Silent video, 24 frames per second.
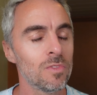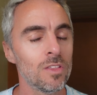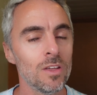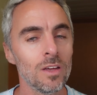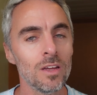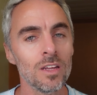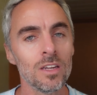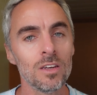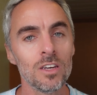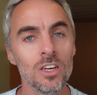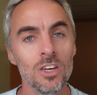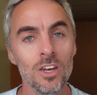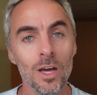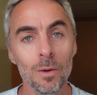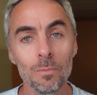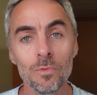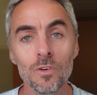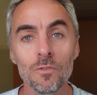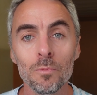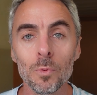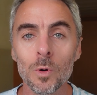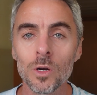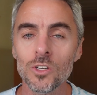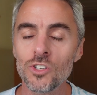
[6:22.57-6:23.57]
The number
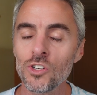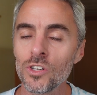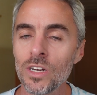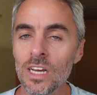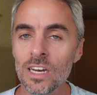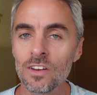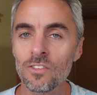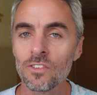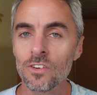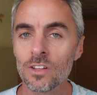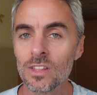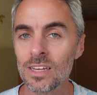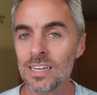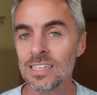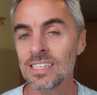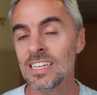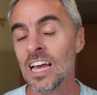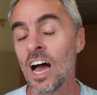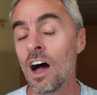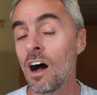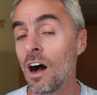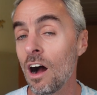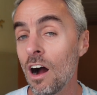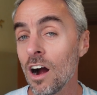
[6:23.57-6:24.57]
of points you're getting for this
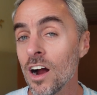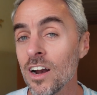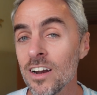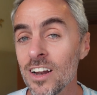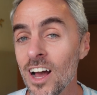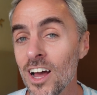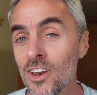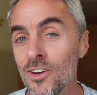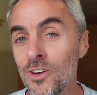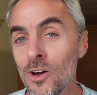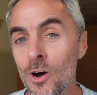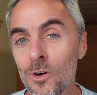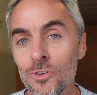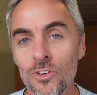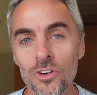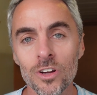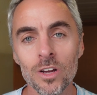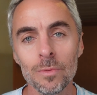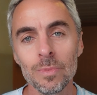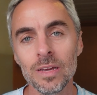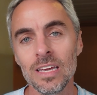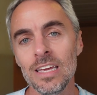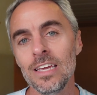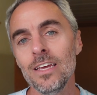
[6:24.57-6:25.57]
are not known. You're
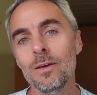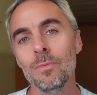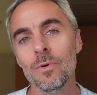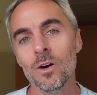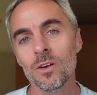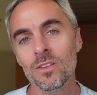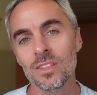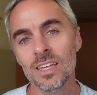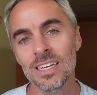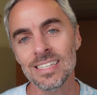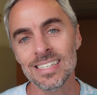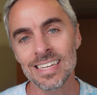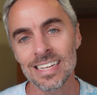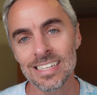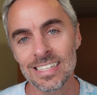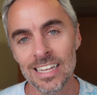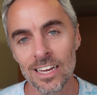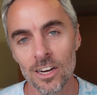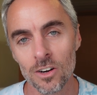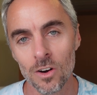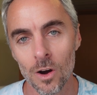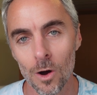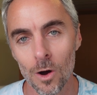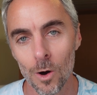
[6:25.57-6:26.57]
going to be emailed this as
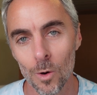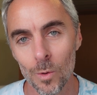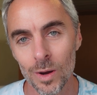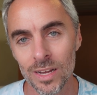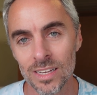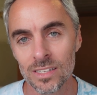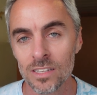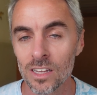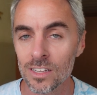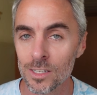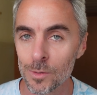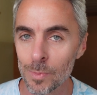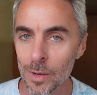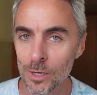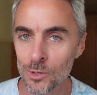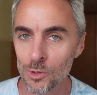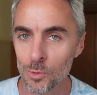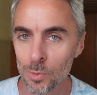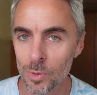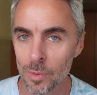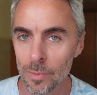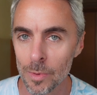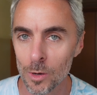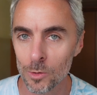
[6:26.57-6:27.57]
they are always special
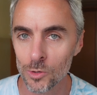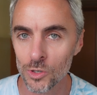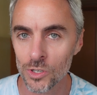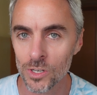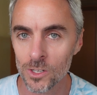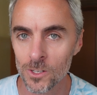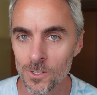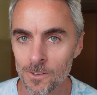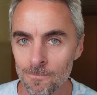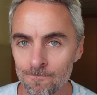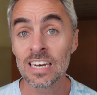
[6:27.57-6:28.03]
promotions.